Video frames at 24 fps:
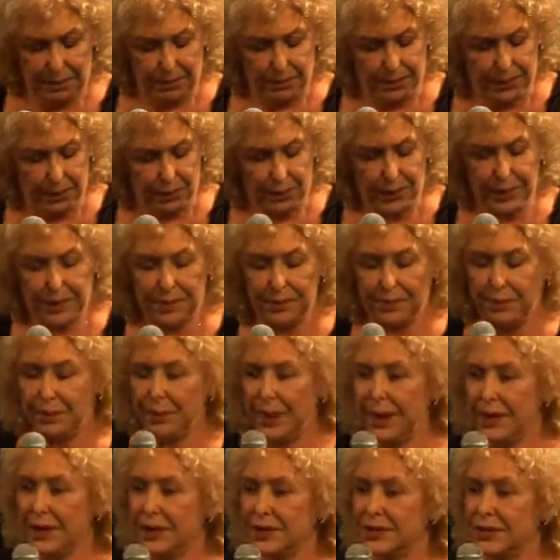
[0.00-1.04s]
but what he
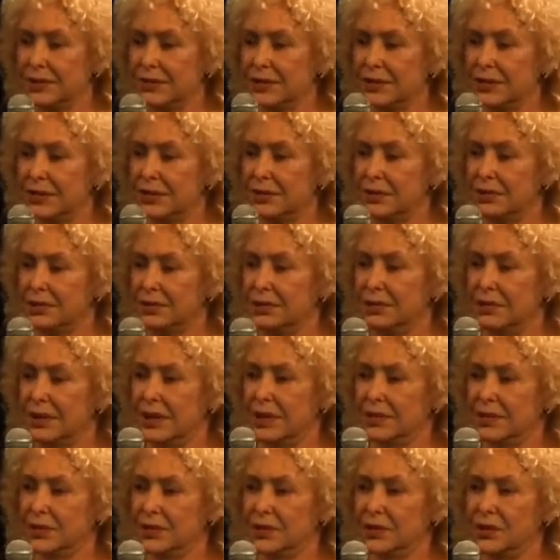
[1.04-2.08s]
manages to do
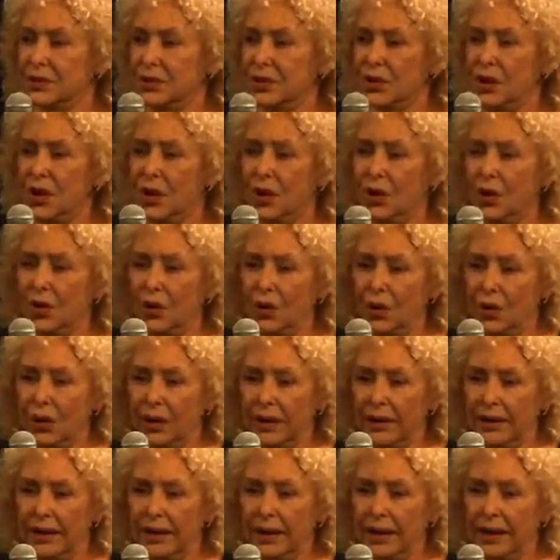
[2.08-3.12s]
is to cull
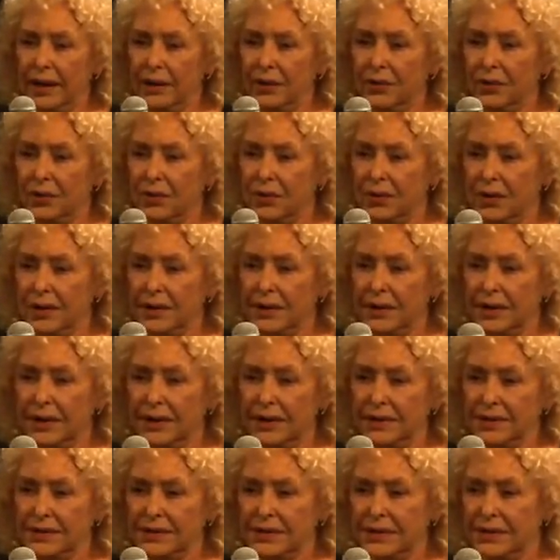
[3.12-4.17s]
and
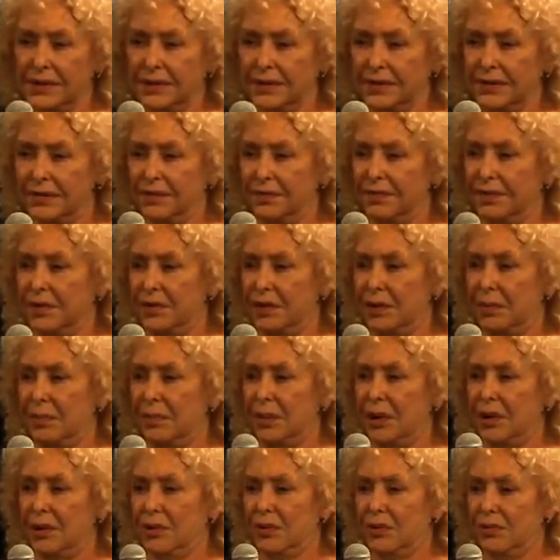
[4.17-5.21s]
organize a very
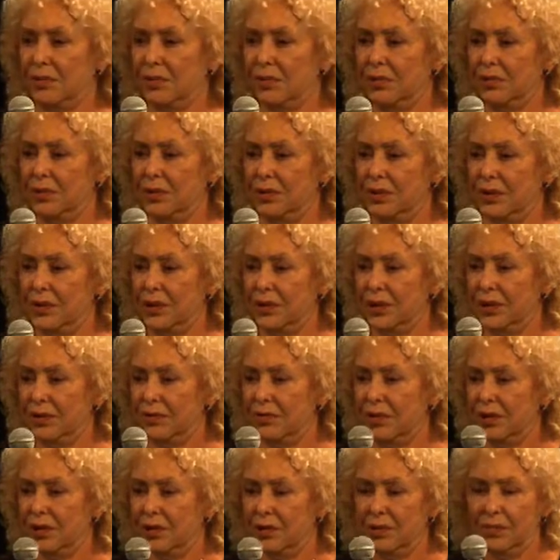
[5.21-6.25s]
powerful
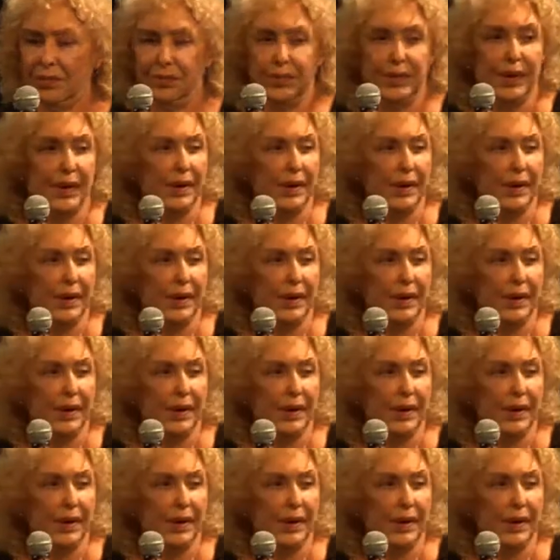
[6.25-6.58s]
realm